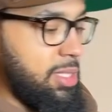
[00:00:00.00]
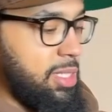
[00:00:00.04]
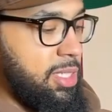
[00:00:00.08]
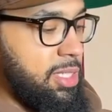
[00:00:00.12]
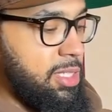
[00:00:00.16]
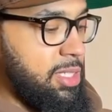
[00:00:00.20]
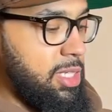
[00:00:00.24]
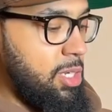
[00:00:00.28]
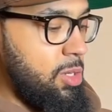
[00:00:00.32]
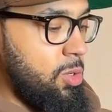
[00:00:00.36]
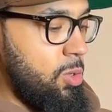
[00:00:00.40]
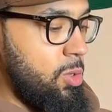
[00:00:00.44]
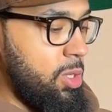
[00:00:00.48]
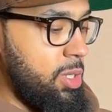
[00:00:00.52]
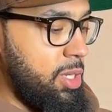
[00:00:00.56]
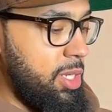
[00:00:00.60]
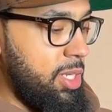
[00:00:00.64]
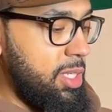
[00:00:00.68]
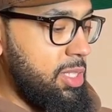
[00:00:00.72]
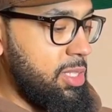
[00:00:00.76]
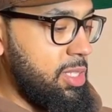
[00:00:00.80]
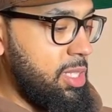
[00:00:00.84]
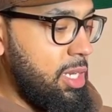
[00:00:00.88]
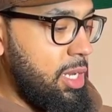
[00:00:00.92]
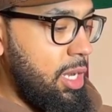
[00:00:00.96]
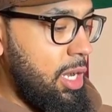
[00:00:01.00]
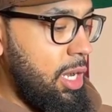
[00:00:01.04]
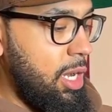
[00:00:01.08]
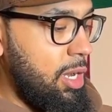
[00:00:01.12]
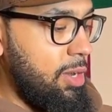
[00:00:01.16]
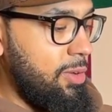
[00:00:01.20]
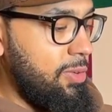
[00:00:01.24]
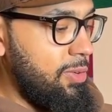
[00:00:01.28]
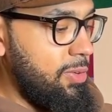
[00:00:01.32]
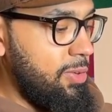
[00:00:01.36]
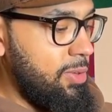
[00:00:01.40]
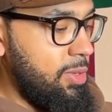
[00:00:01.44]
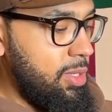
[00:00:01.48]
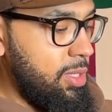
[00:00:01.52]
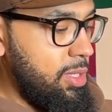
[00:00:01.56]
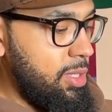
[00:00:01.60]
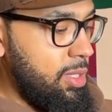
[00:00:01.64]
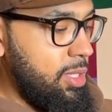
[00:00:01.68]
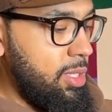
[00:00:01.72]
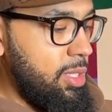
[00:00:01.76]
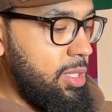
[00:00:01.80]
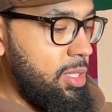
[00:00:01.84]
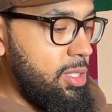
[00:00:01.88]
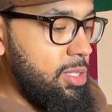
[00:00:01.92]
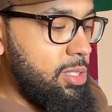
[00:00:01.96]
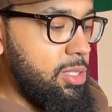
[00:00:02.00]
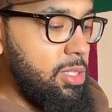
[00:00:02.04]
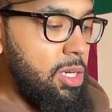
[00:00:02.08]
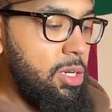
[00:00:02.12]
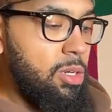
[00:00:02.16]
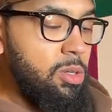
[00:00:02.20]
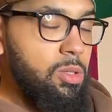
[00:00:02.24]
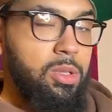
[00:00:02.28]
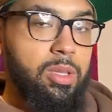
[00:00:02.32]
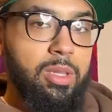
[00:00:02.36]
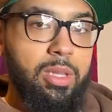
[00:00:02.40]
easy on, easy off. So